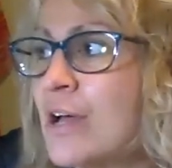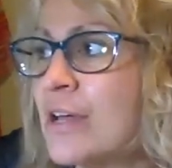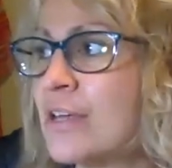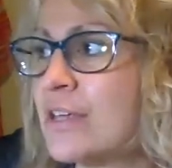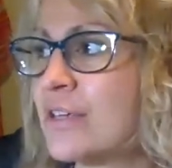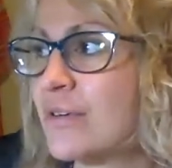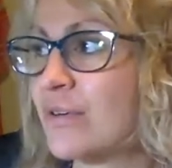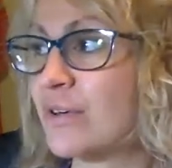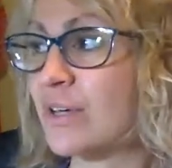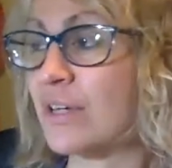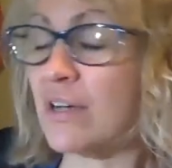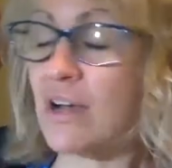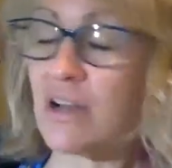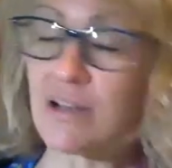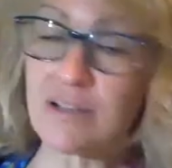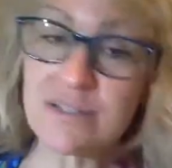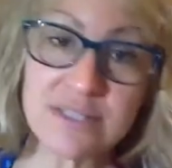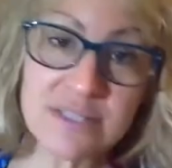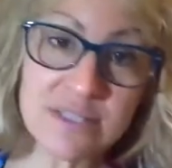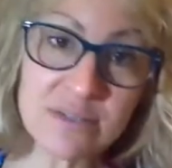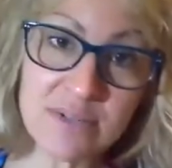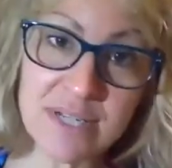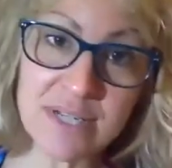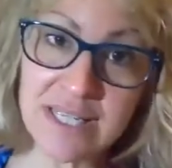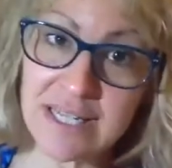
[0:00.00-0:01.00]
You can
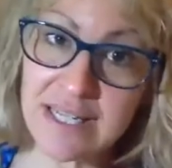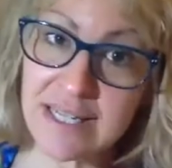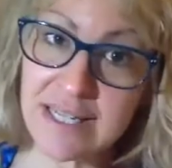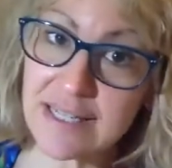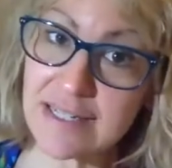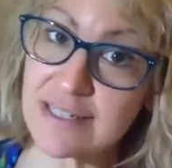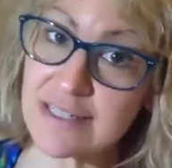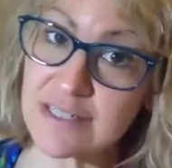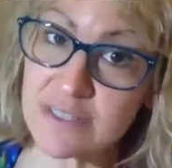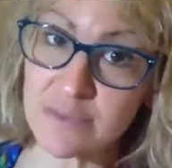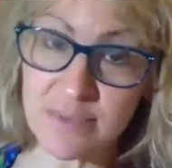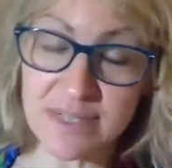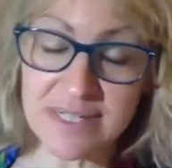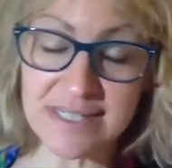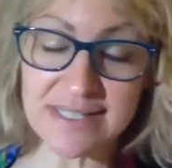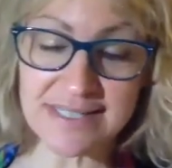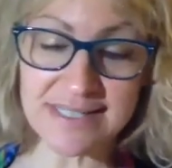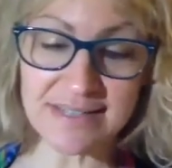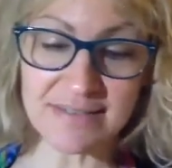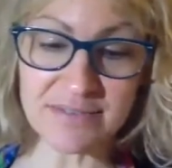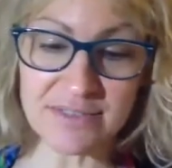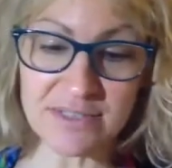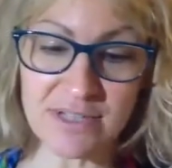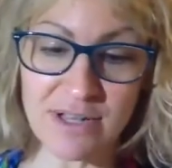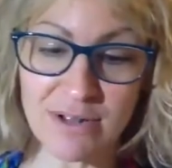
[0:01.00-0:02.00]
also get in at
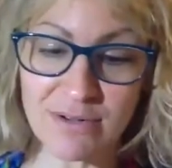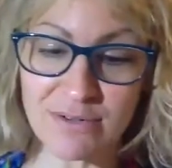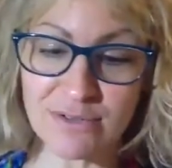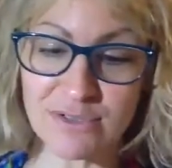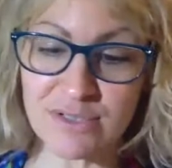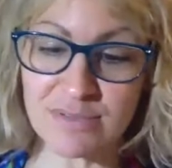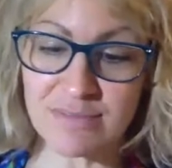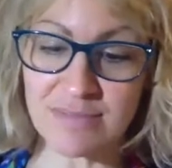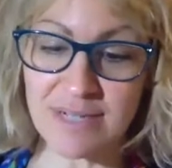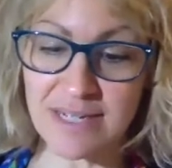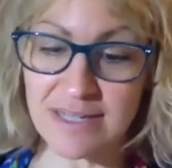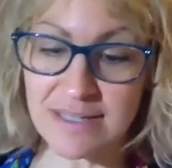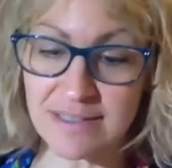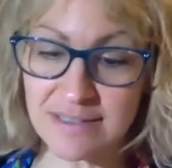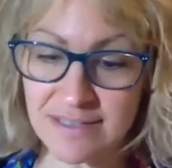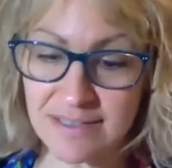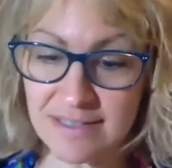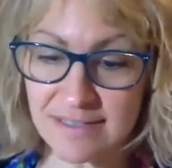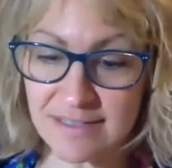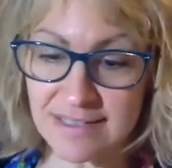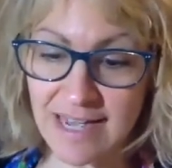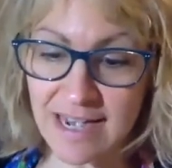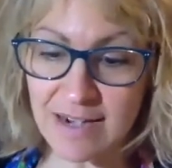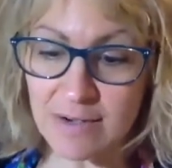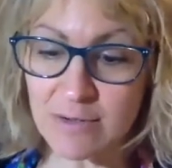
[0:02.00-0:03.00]
$27 a month,
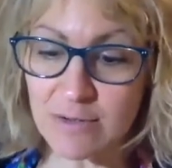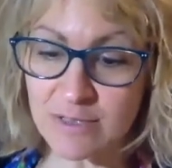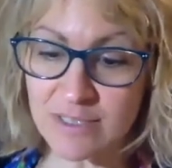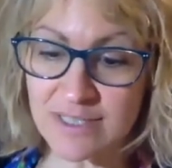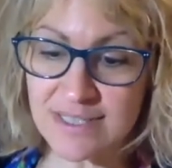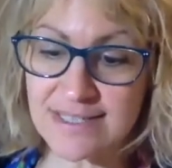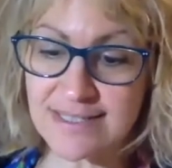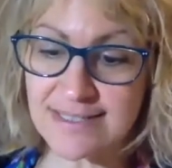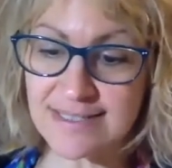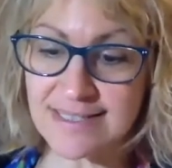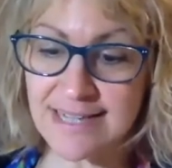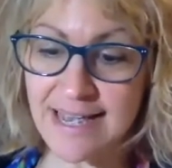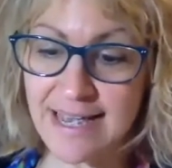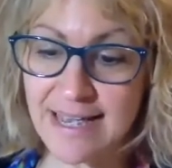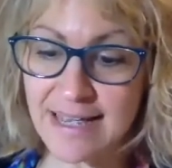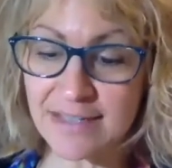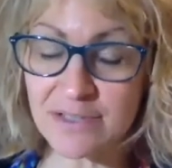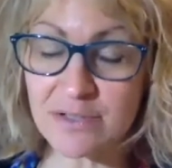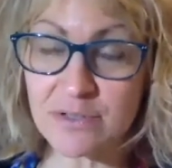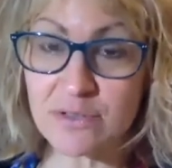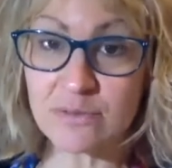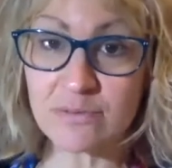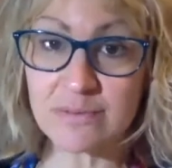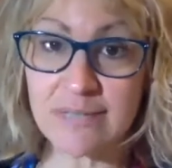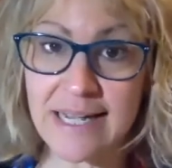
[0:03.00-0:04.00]
and that would stay
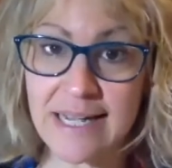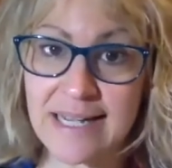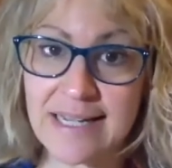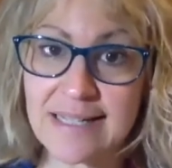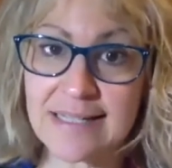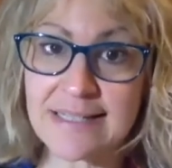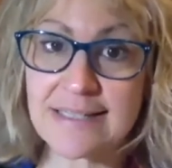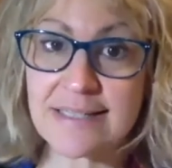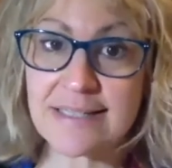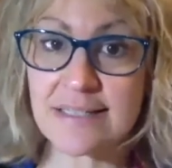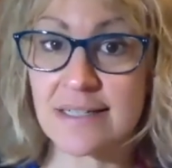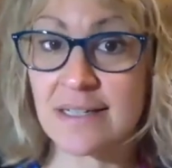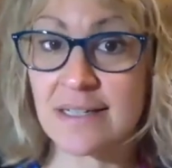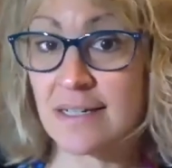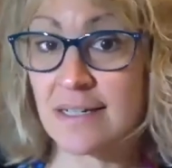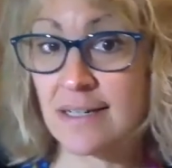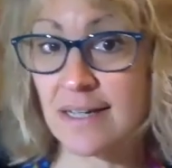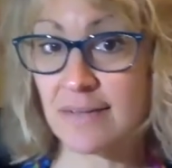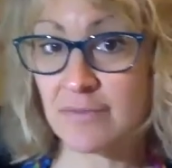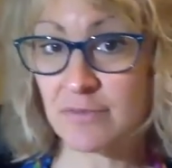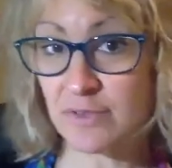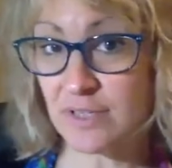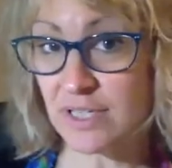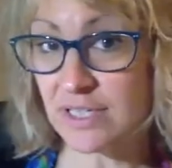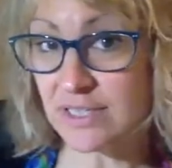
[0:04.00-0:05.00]
your rate
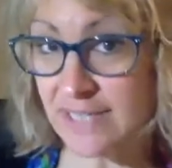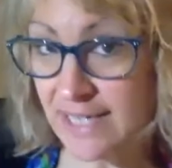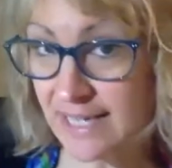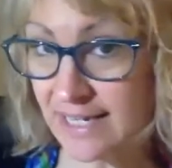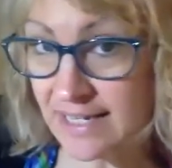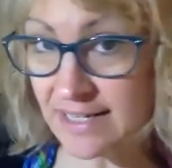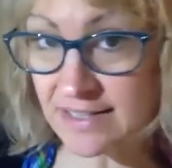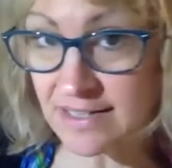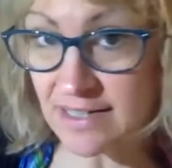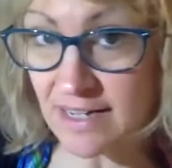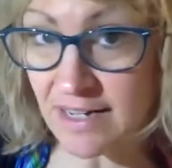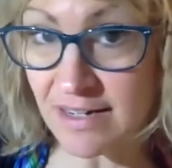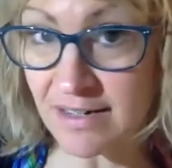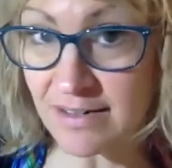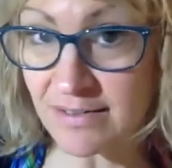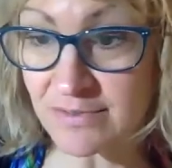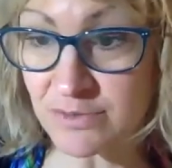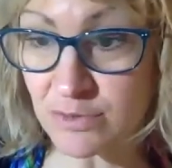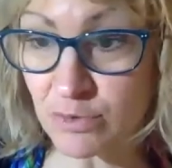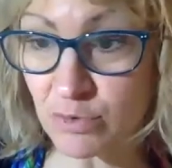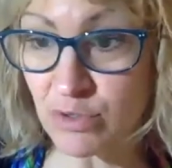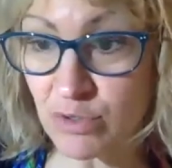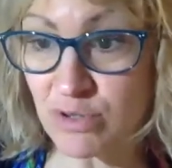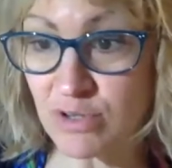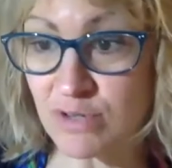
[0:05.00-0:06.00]
for the length of
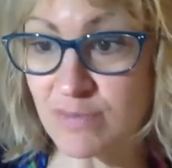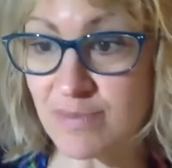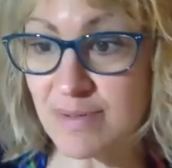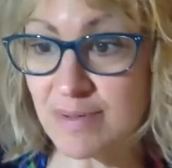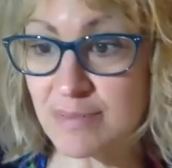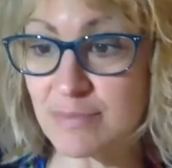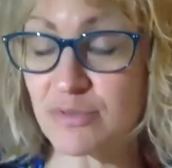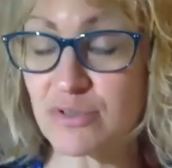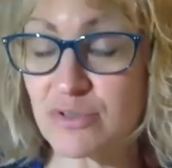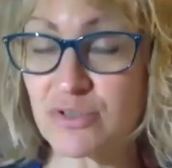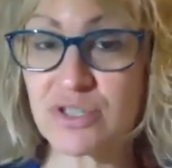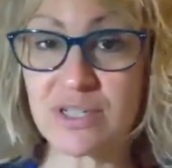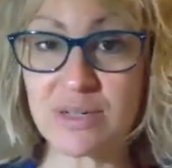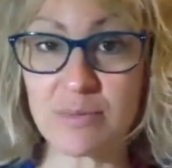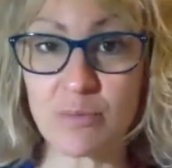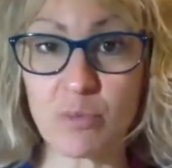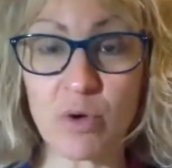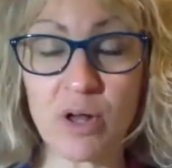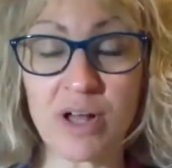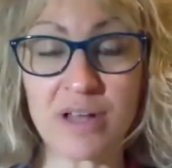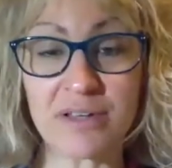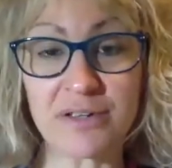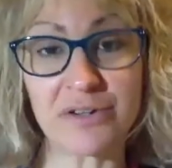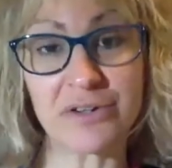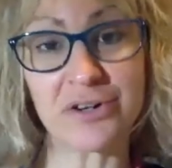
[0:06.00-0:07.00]
your membership
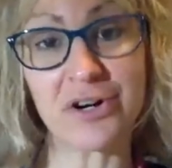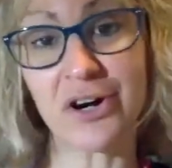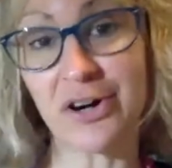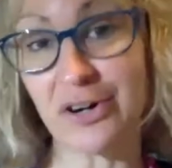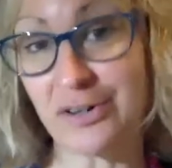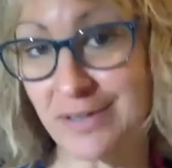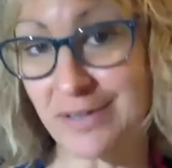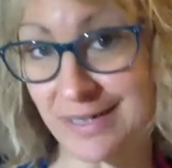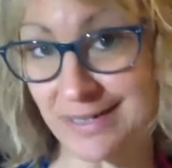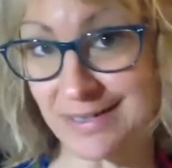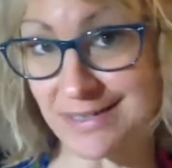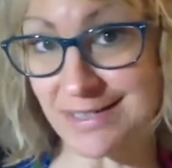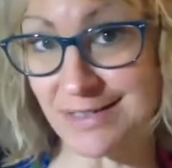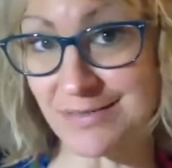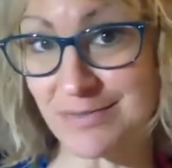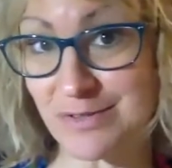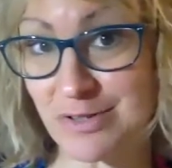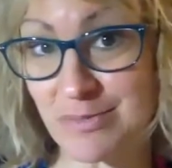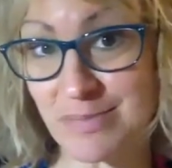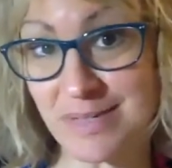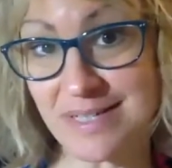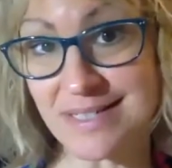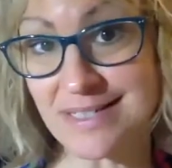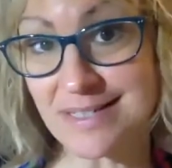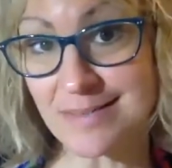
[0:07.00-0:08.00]
while you're current. If you
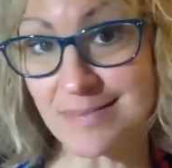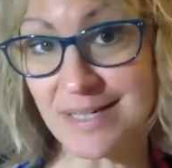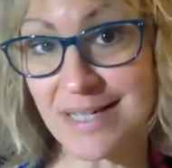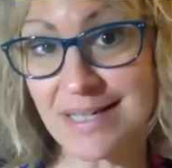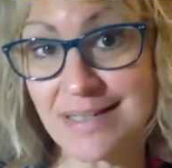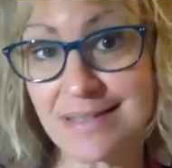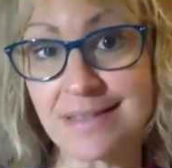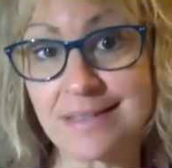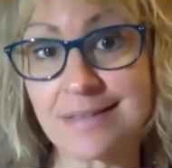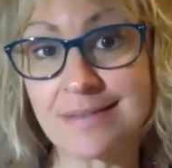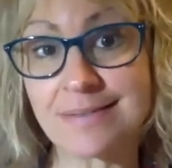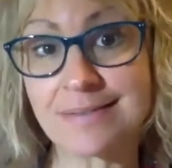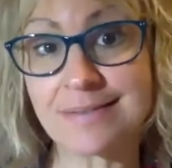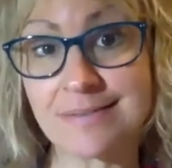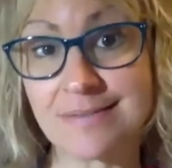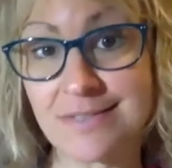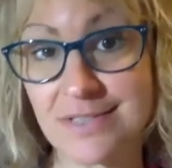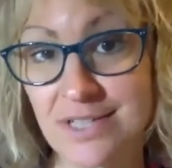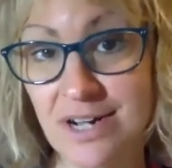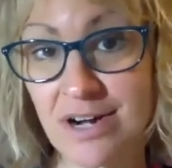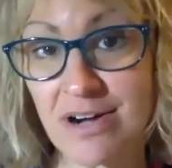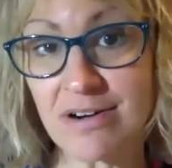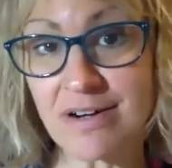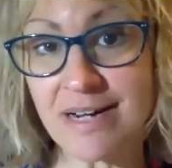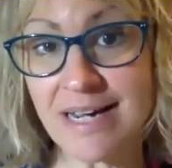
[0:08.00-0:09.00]
miss a month,
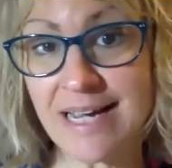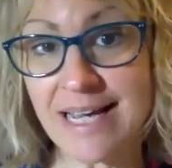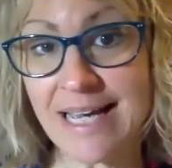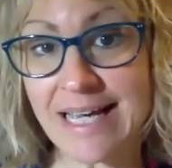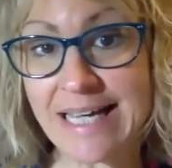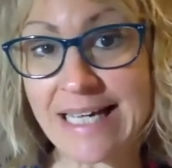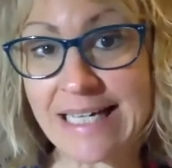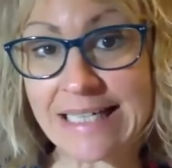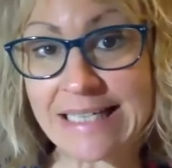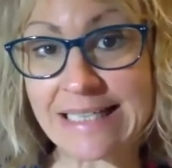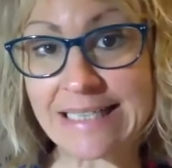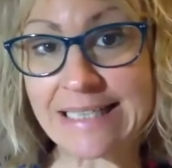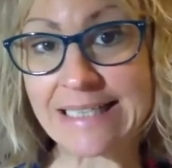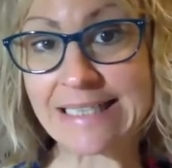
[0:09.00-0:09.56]
Sorry.